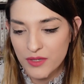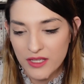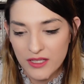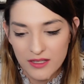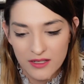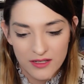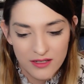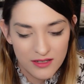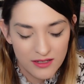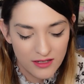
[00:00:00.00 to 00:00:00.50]

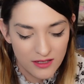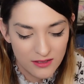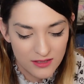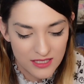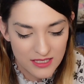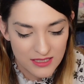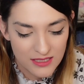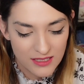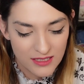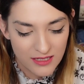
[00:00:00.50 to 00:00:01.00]
but
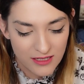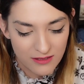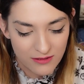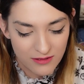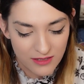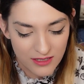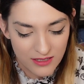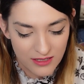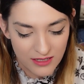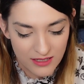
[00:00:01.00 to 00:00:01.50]
honestly,
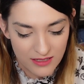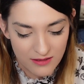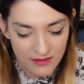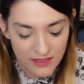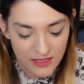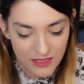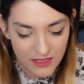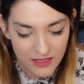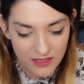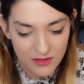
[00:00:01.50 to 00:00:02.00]
now that I
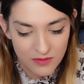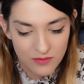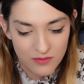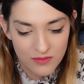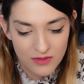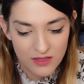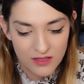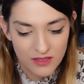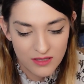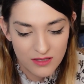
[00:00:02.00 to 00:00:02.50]
look at
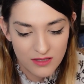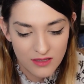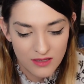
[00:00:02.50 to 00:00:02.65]
him,